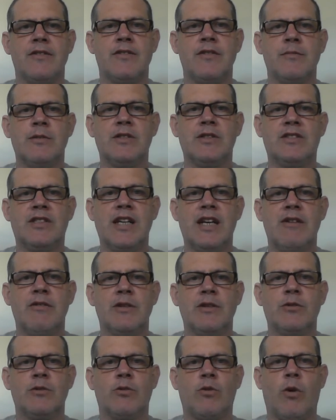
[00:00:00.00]
the
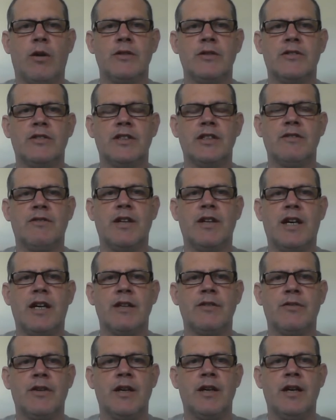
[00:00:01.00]
material quality of life.